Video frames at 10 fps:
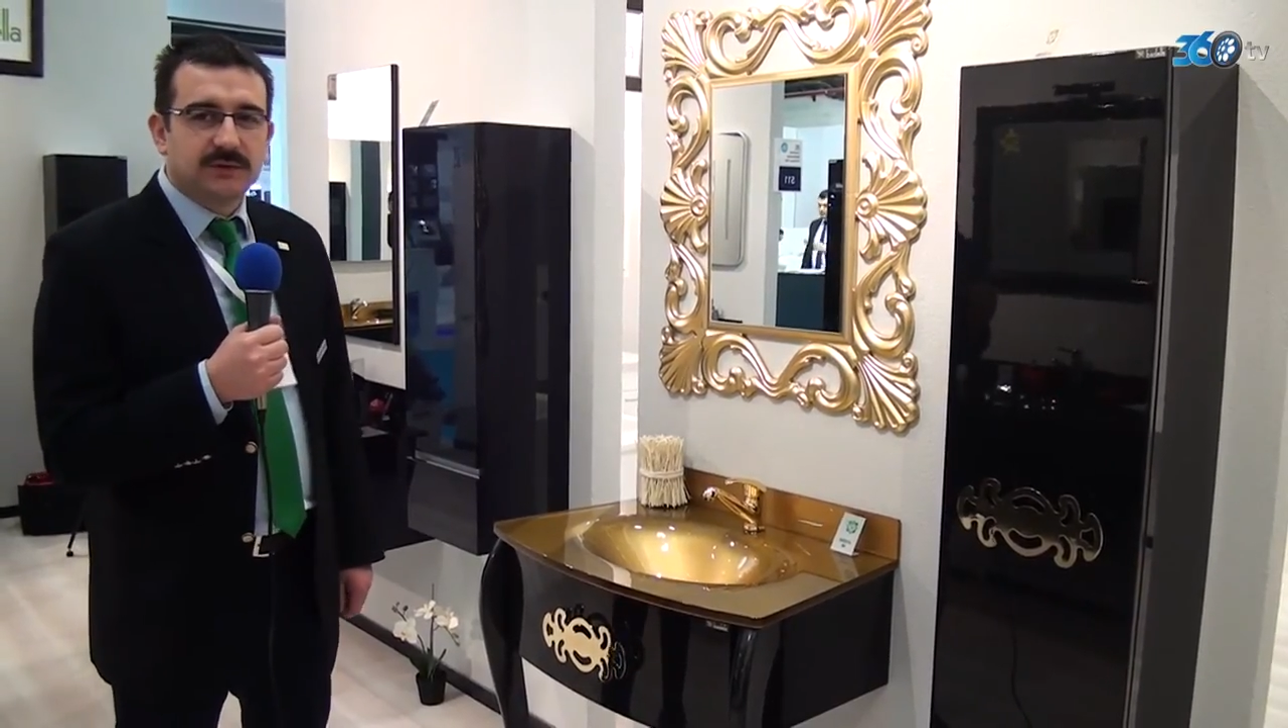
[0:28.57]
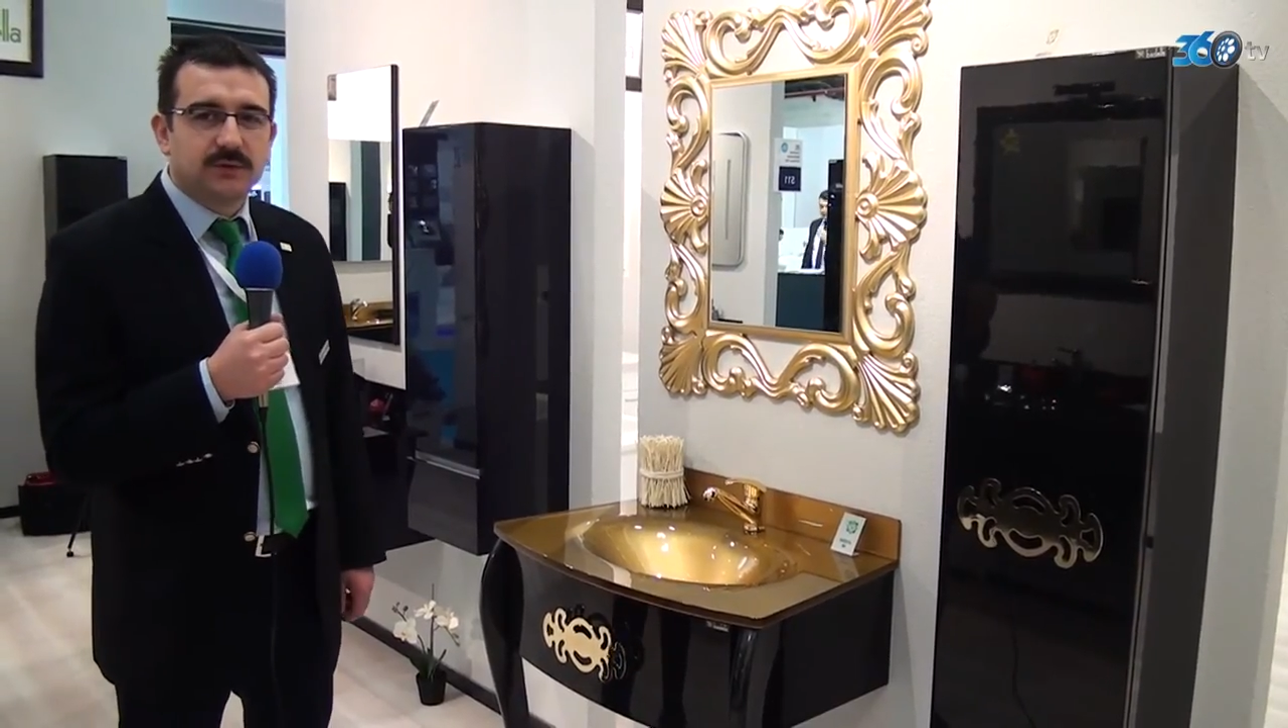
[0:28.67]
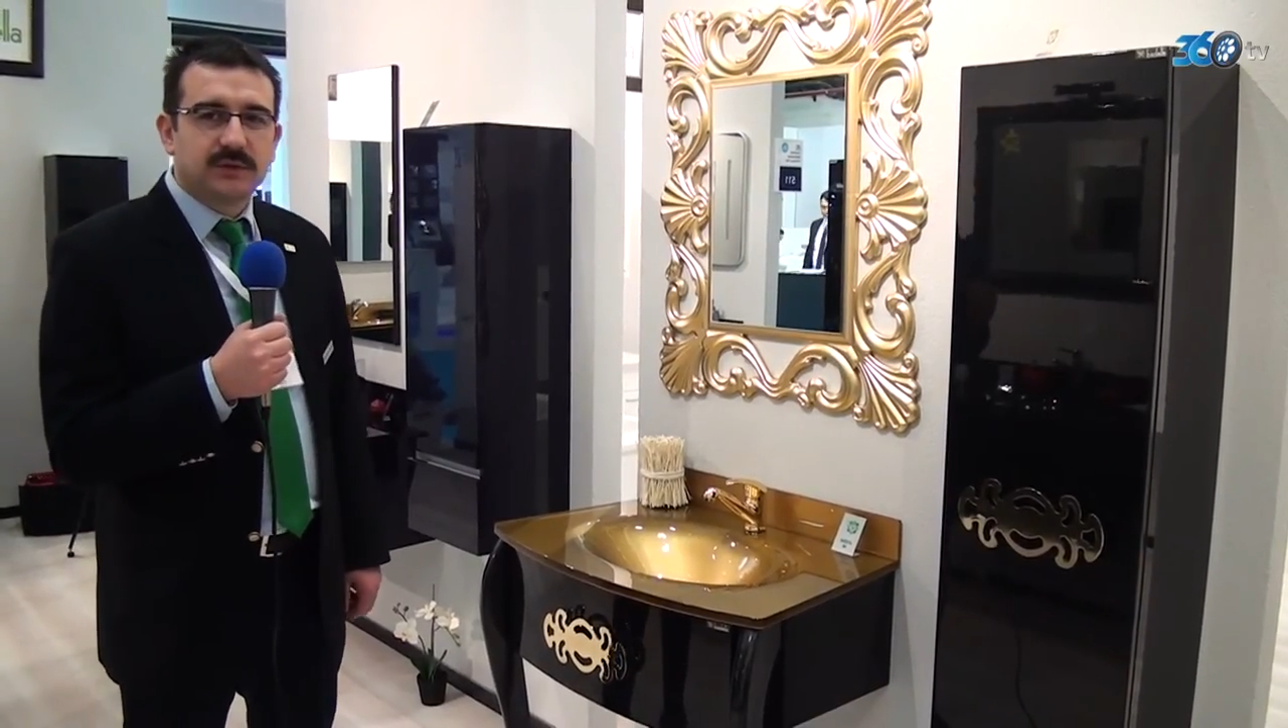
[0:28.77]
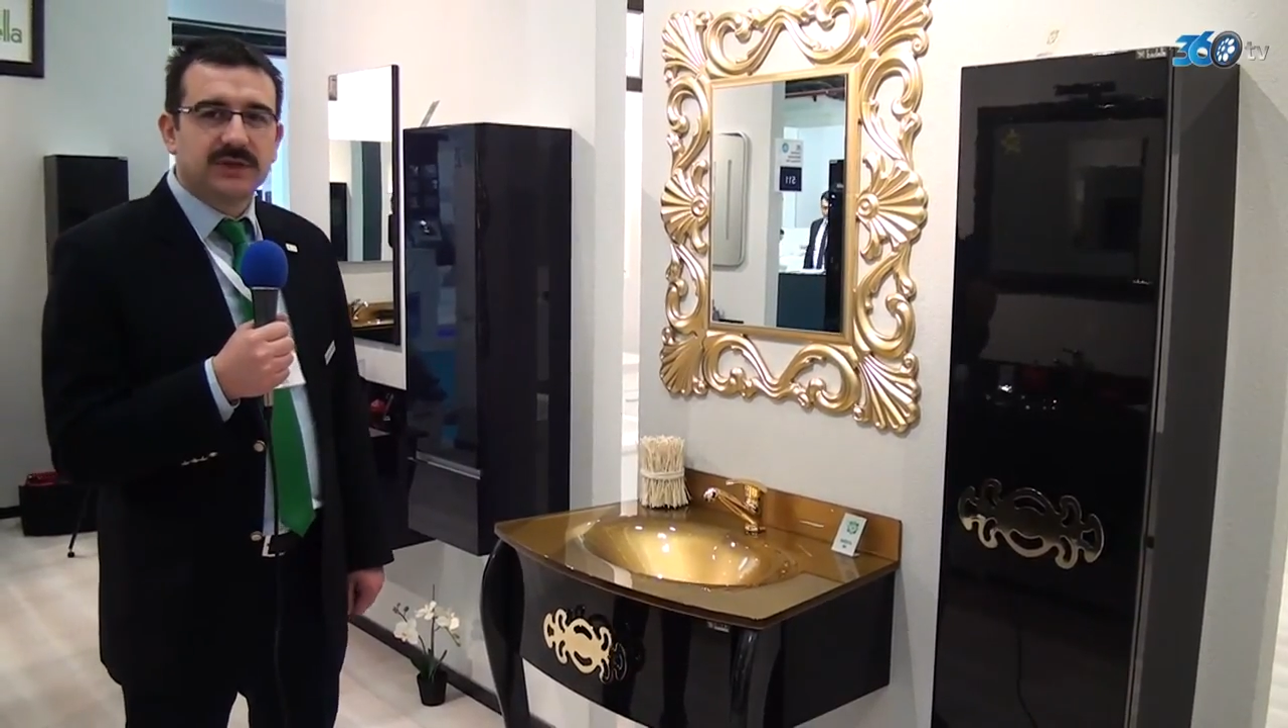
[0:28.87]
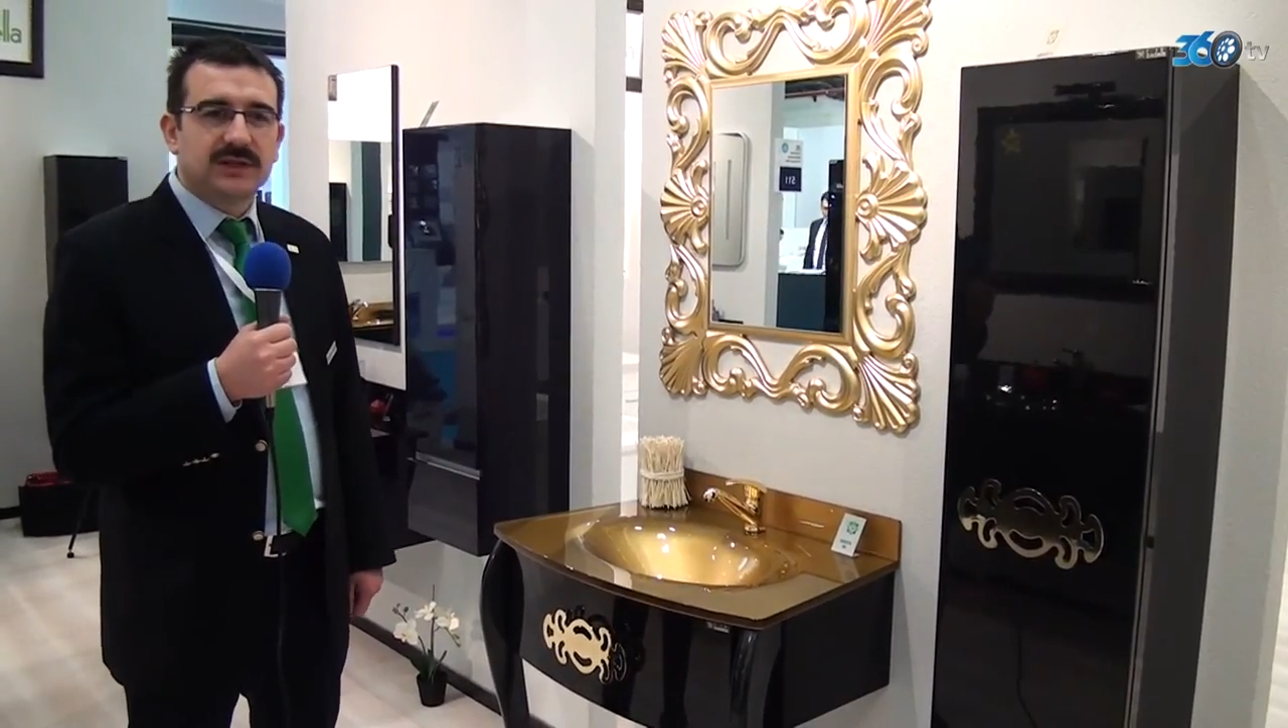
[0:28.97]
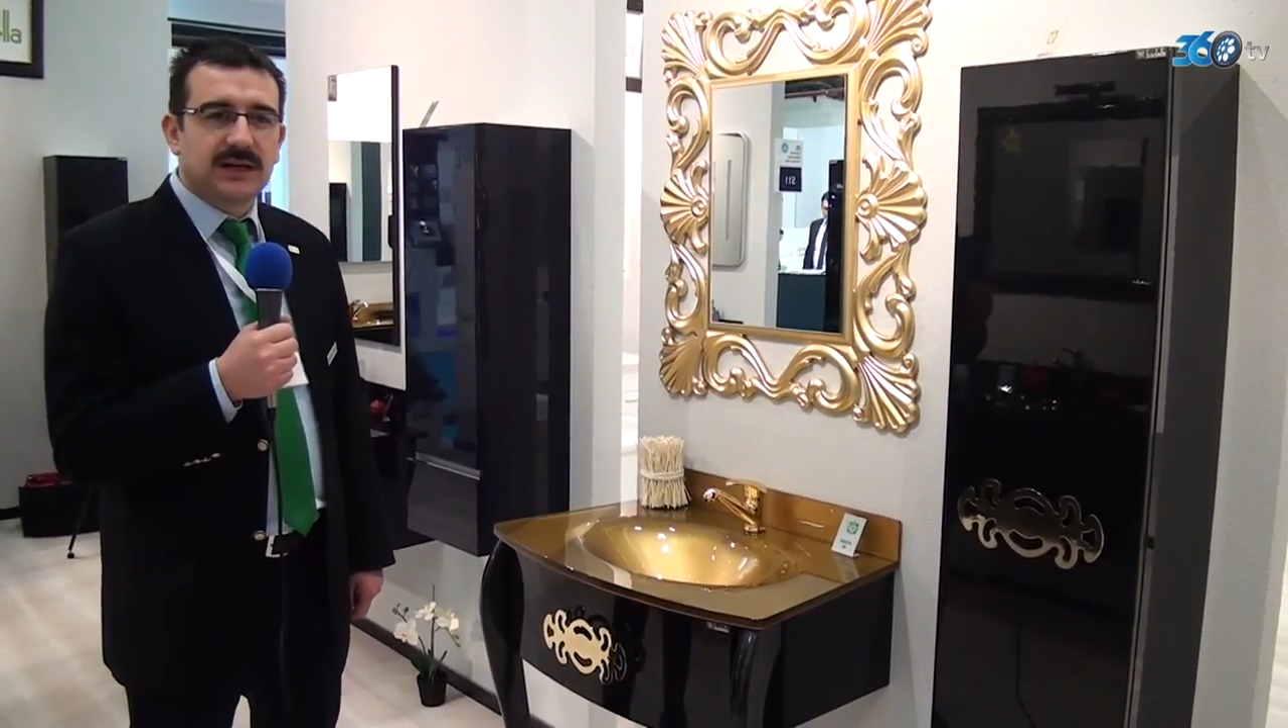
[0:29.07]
two-year